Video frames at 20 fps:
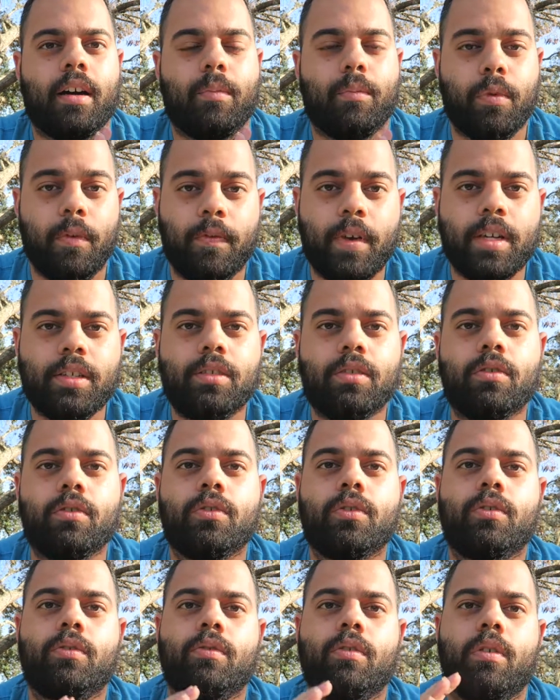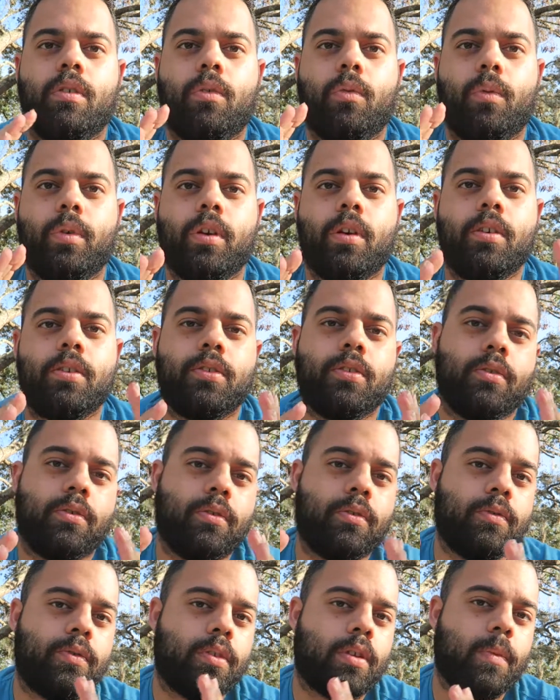professionals, we also
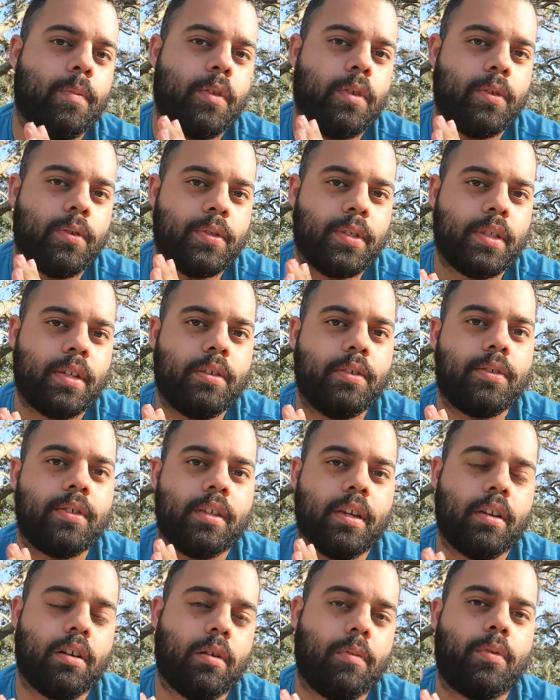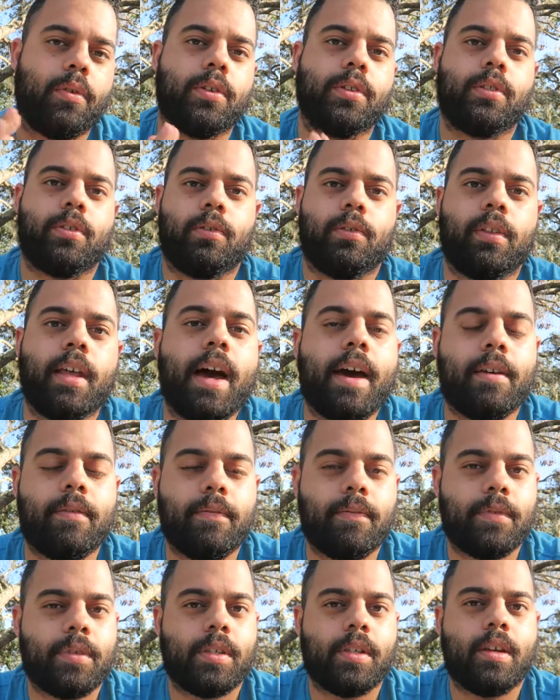use some of those skills in our personal lives,
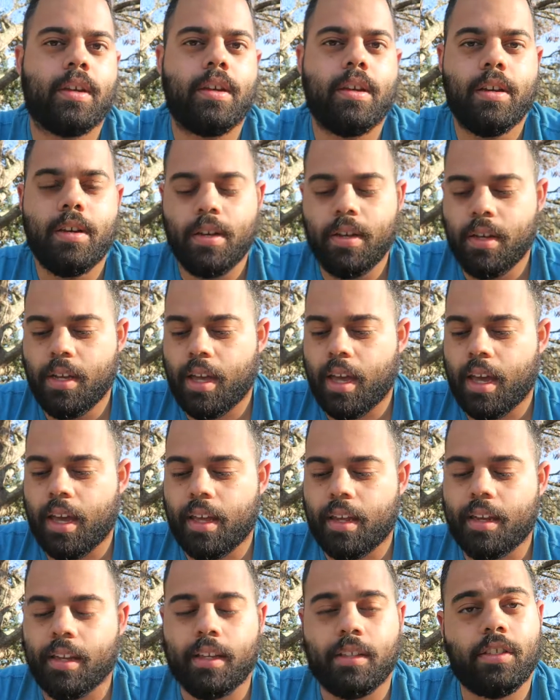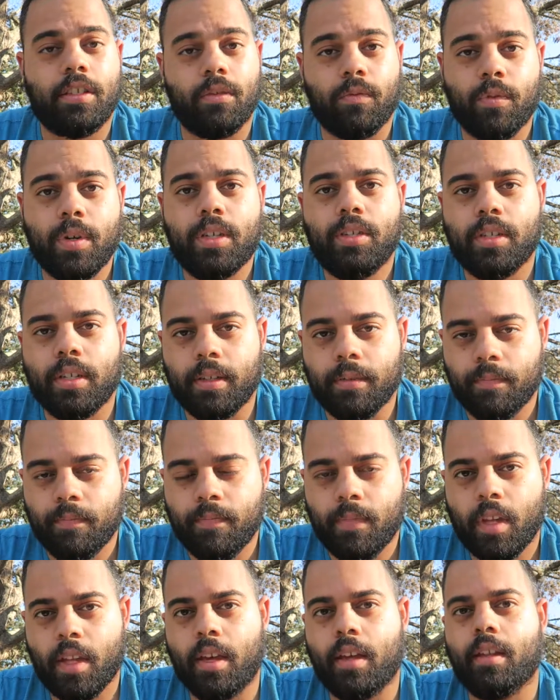and it's enriching.
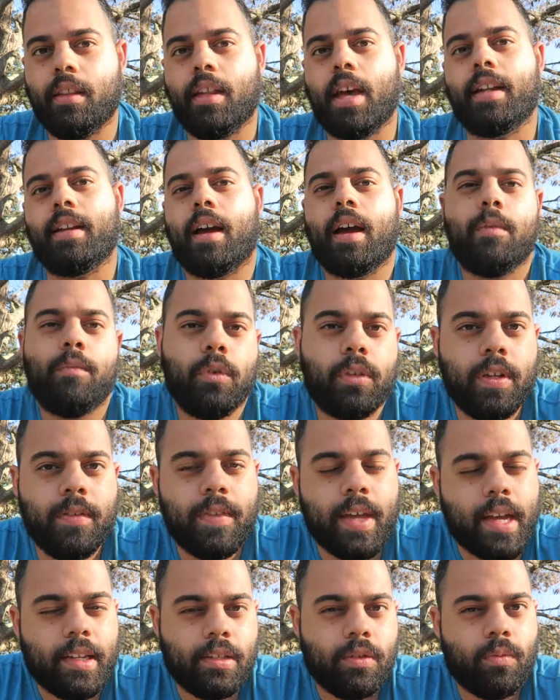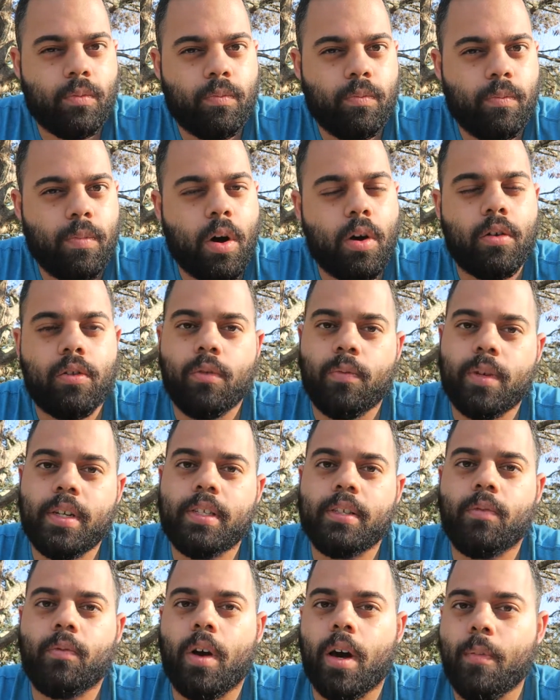And that, I believe, that's part of the
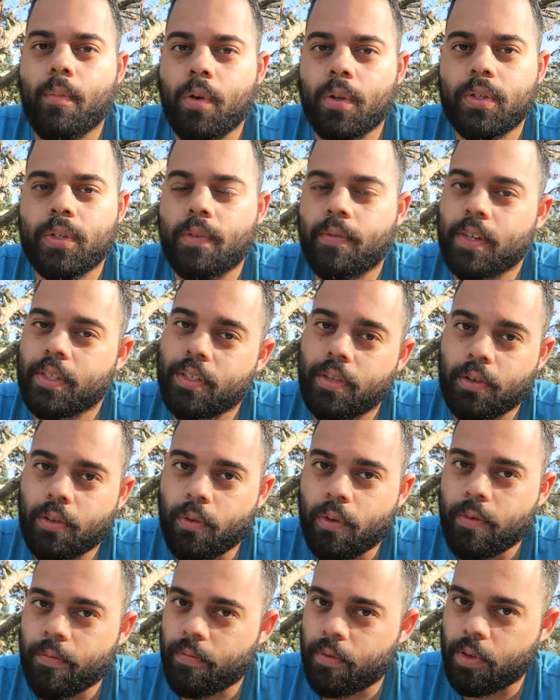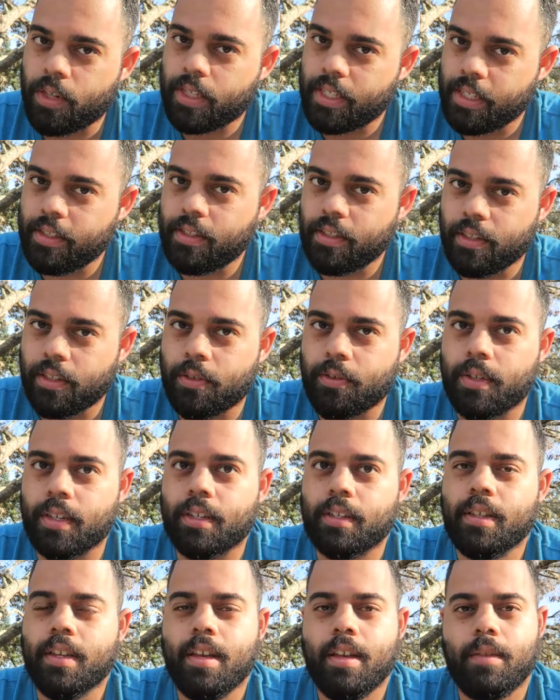reason why most of us are going for a teaching
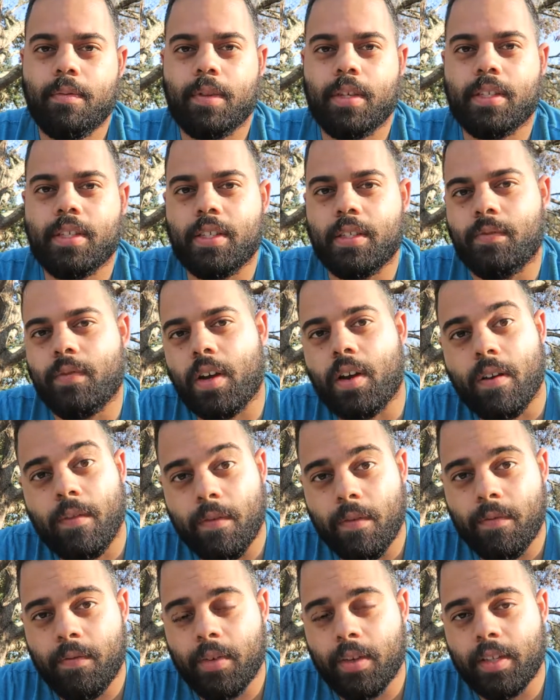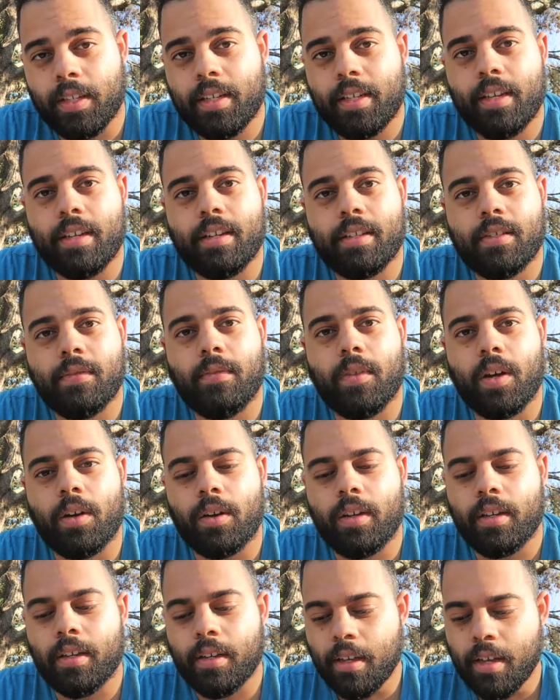degree, because it's very fulfilling and it's
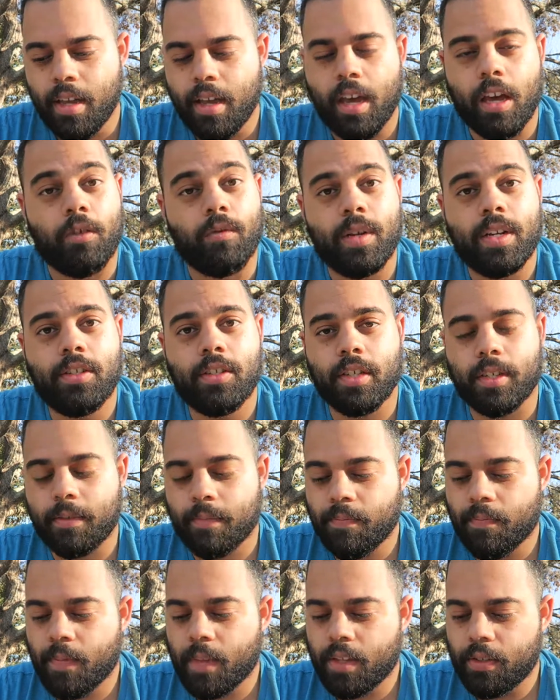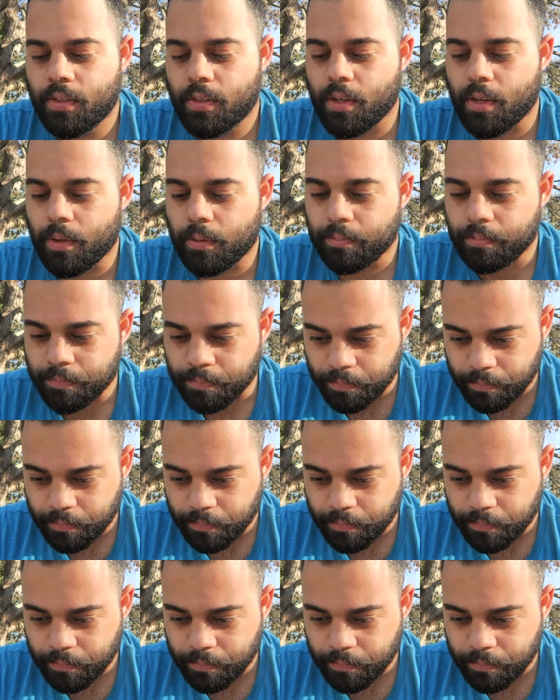very enriching. So